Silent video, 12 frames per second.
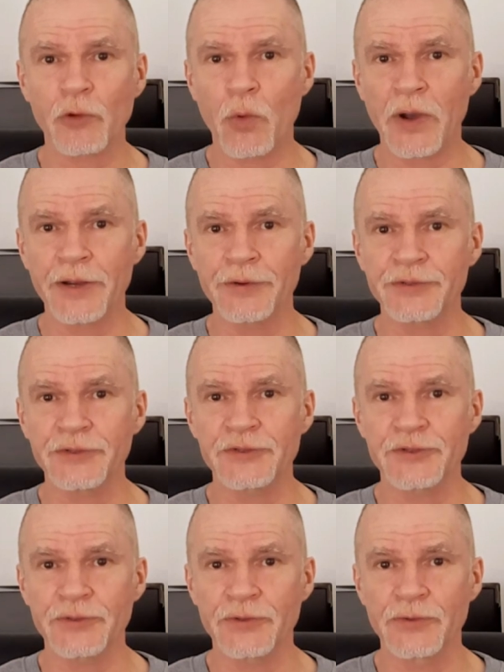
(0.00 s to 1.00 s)
required
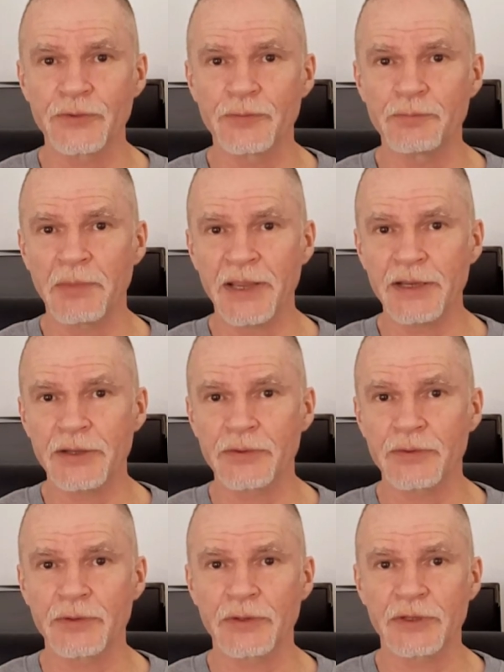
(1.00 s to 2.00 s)
to make
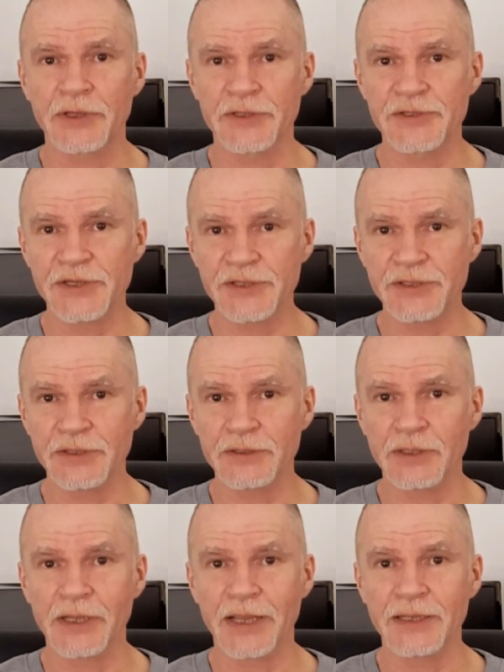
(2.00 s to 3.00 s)

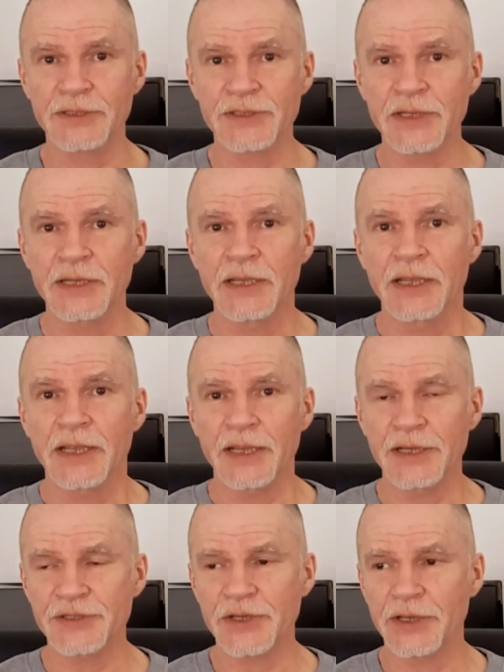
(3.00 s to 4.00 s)
consistent LEDs
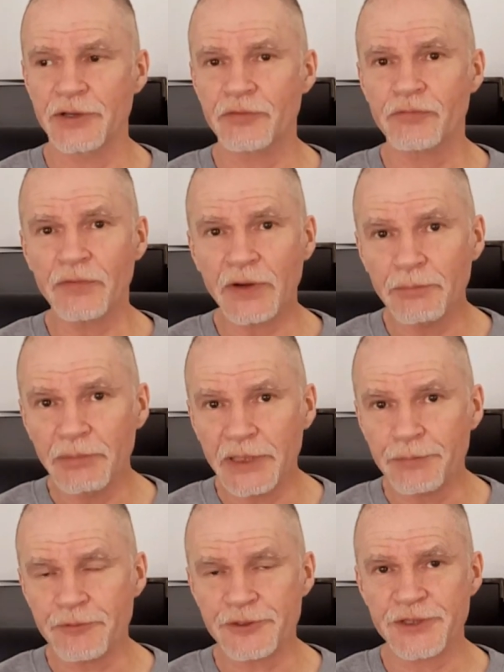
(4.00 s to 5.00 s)
is
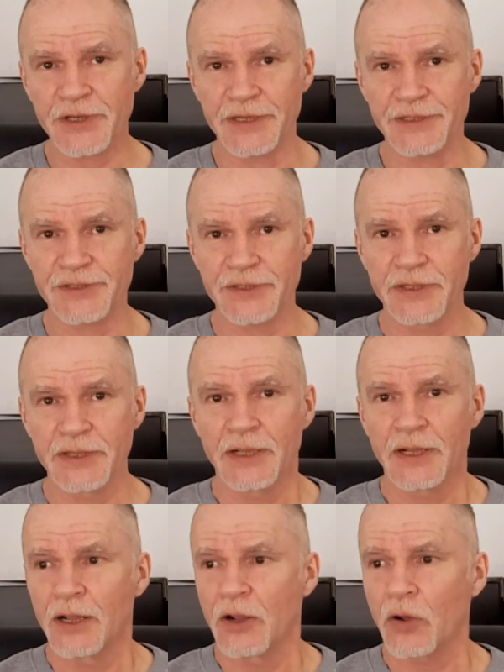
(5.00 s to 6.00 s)
incredibly precise.
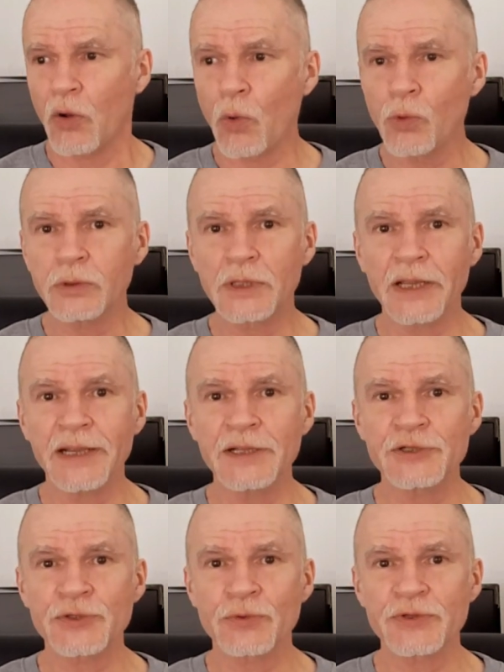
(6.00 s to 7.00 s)
Old
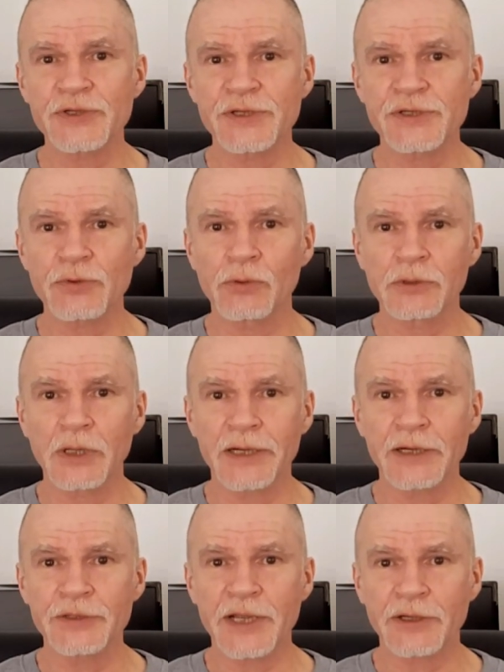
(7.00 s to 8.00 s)
lighting sources, old
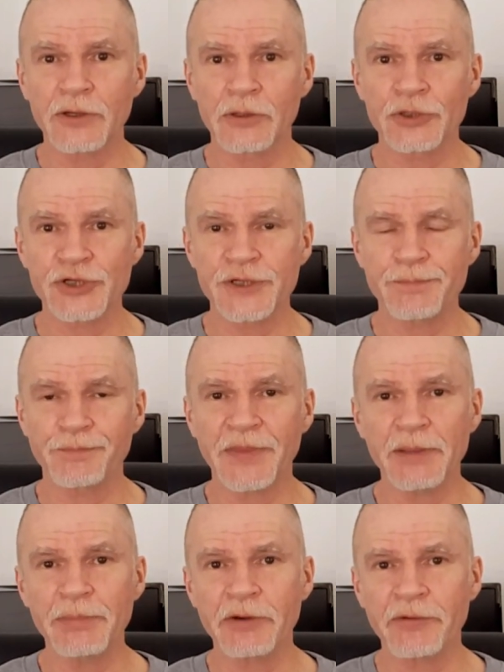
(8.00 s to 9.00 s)
lighting technologies,
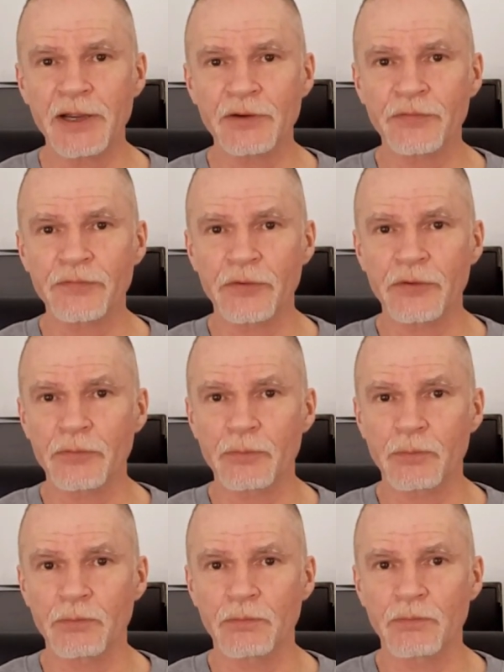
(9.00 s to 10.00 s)
they've been around for,